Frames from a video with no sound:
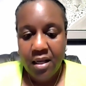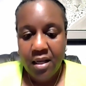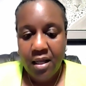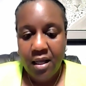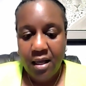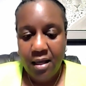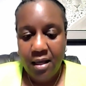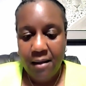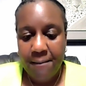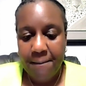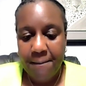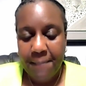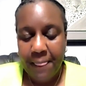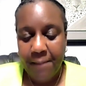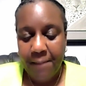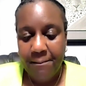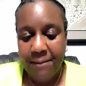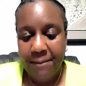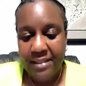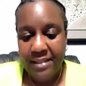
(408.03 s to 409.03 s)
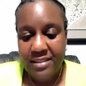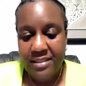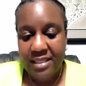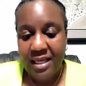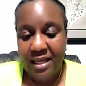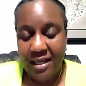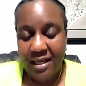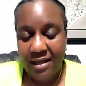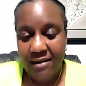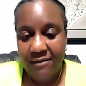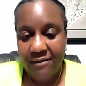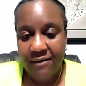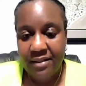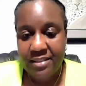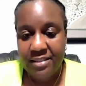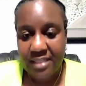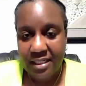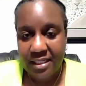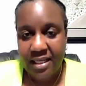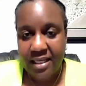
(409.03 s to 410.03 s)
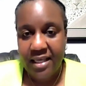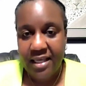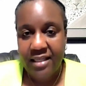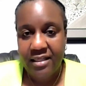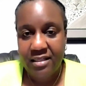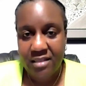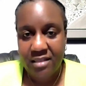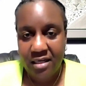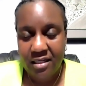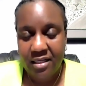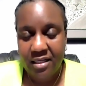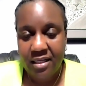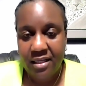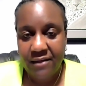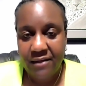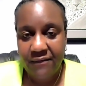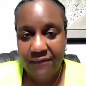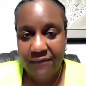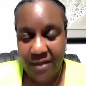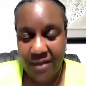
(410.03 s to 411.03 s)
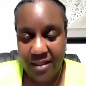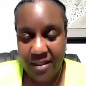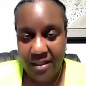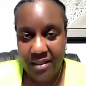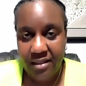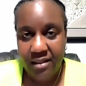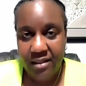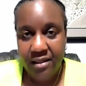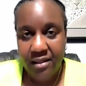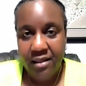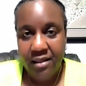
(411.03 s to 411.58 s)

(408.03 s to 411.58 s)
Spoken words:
but to have a dedicated 988 fee,